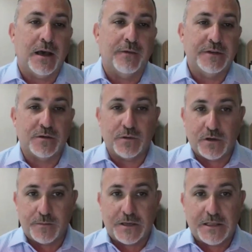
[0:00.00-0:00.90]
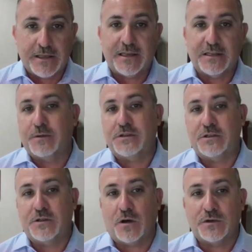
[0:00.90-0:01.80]
physical therapy clinics, but
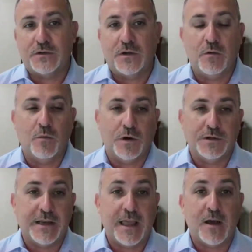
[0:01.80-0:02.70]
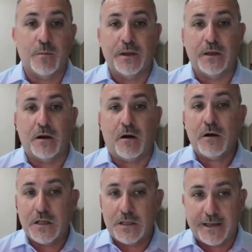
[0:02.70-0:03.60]
she's also worked in helping our
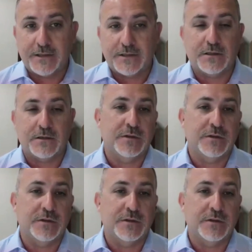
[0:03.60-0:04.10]
clients,